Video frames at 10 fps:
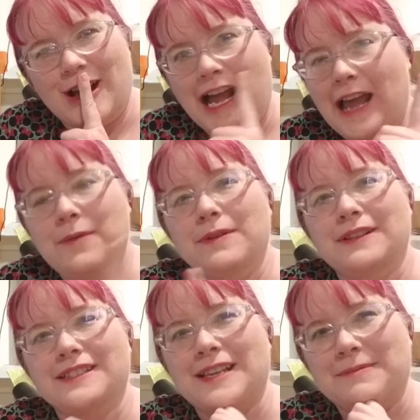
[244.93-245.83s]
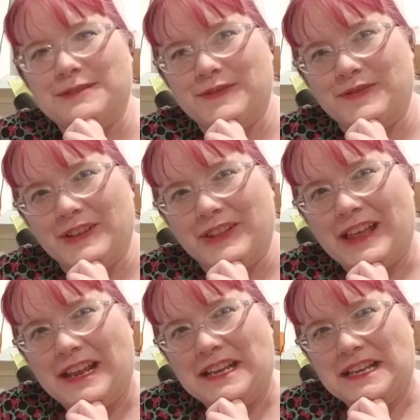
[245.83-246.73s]
I will attempt to fill
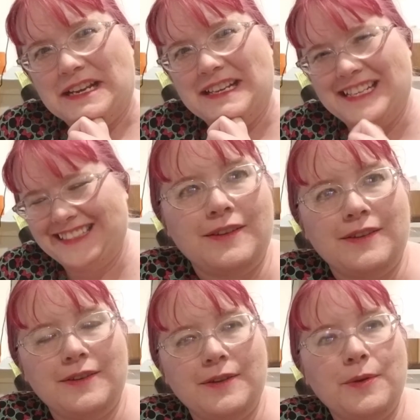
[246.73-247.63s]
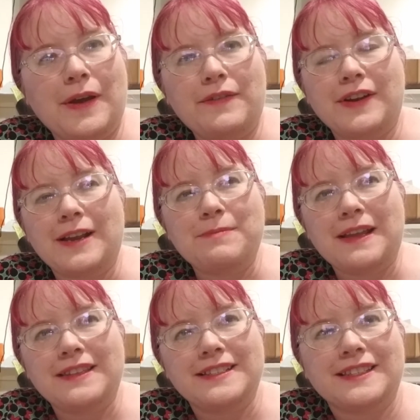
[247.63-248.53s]
that in. Whoever had
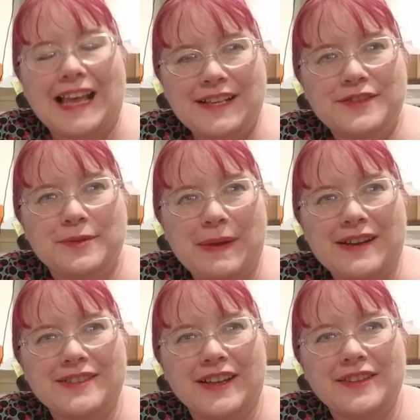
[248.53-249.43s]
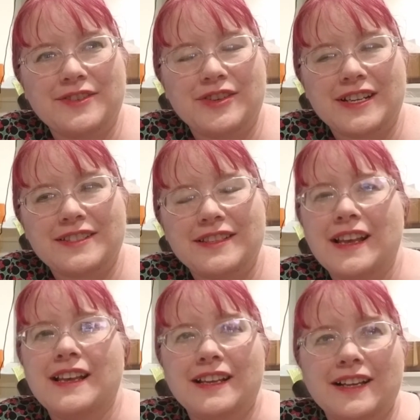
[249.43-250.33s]
made these last repairs on the dress
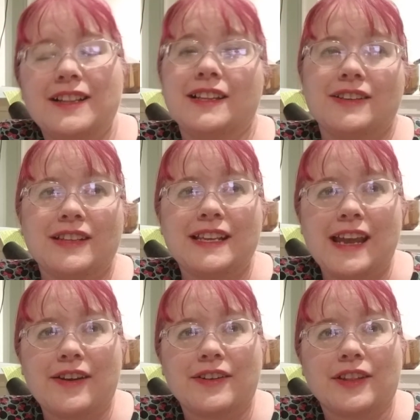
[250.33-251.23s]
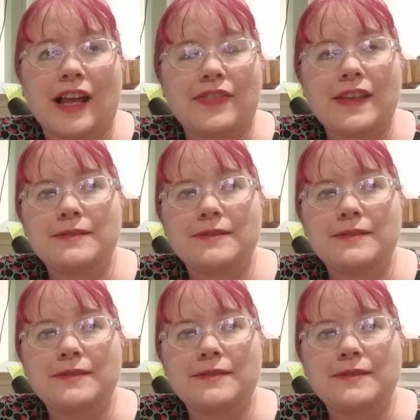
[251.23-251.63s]
clearly cared a lot. They